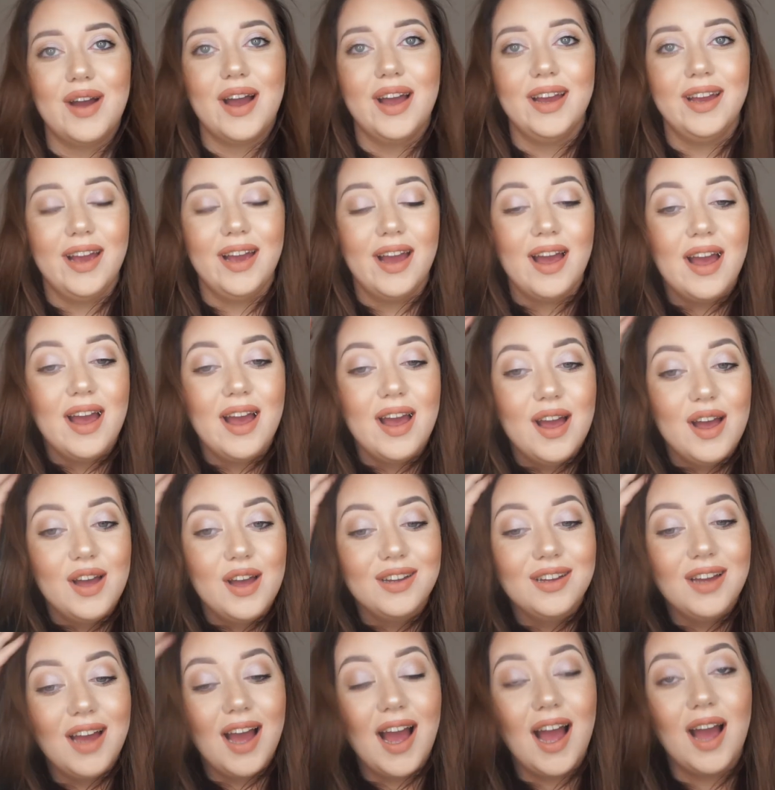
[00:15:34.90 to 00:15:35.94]
I
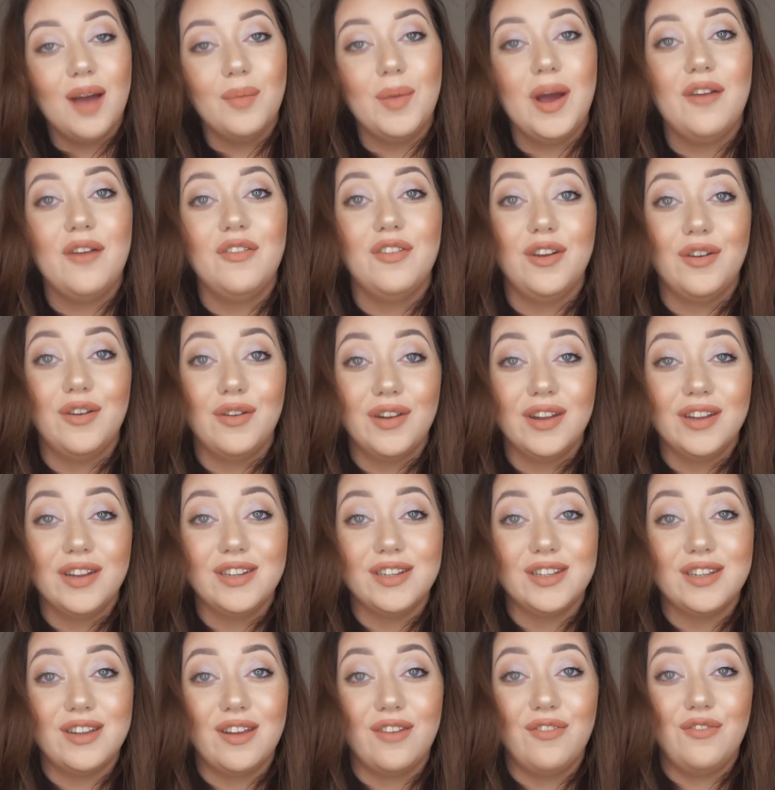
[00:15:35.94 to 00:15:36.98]
am gonna
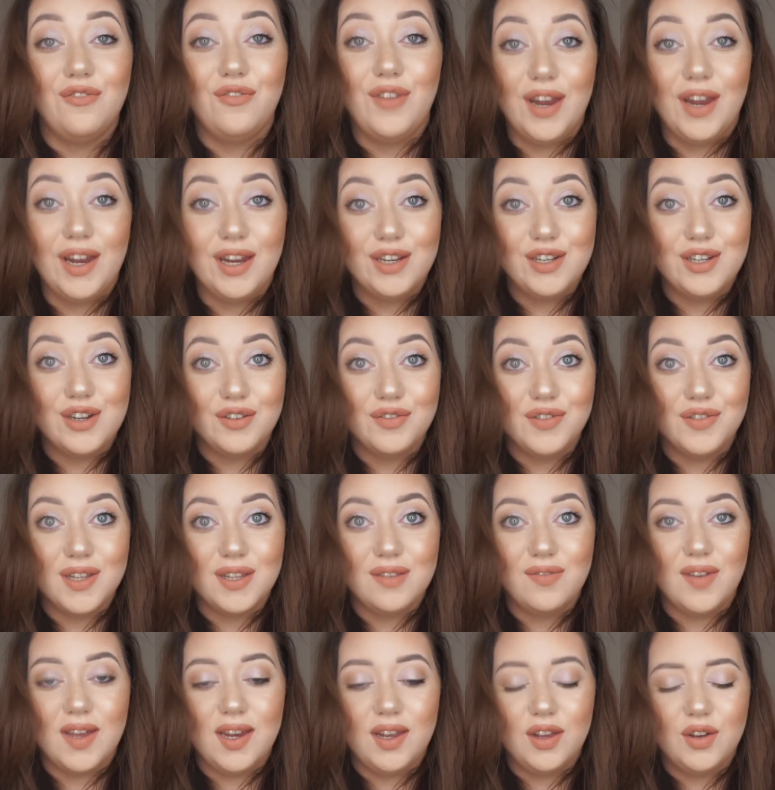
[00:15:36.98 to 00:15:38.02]
just finish off this
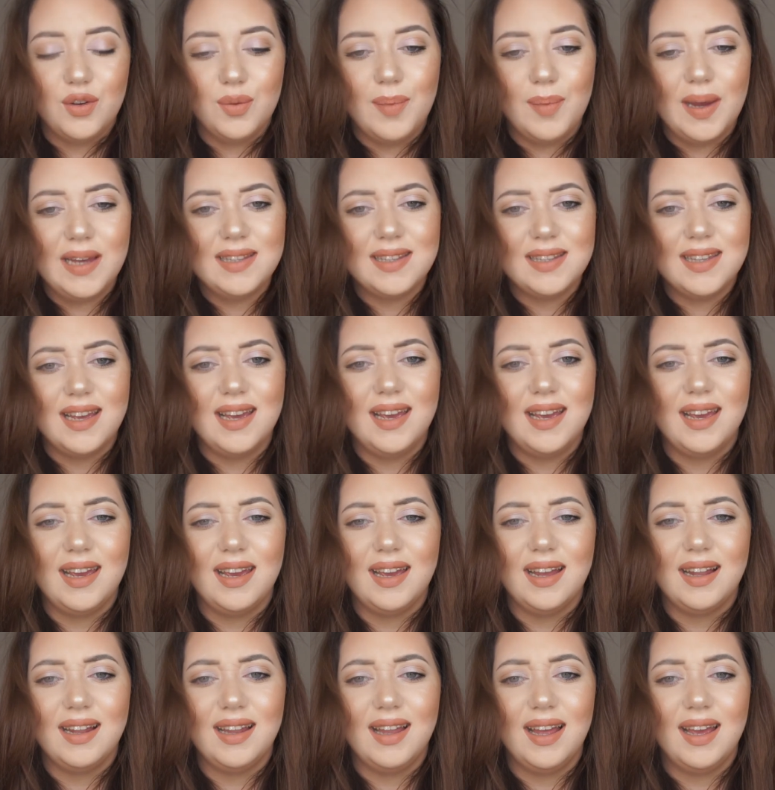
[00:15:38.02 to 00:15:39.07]
video by
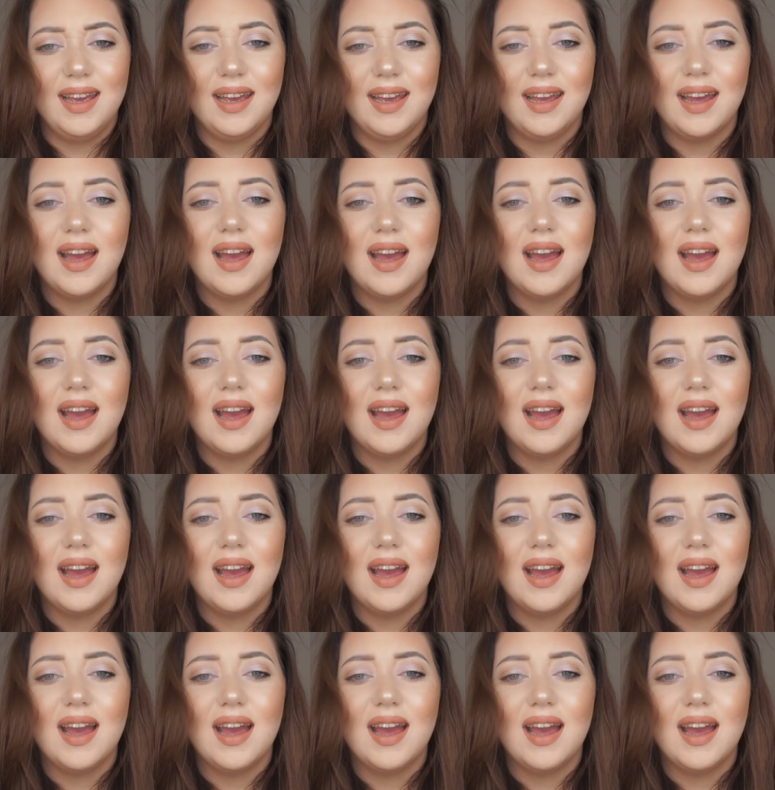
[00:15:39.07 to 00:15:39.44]
saying, like,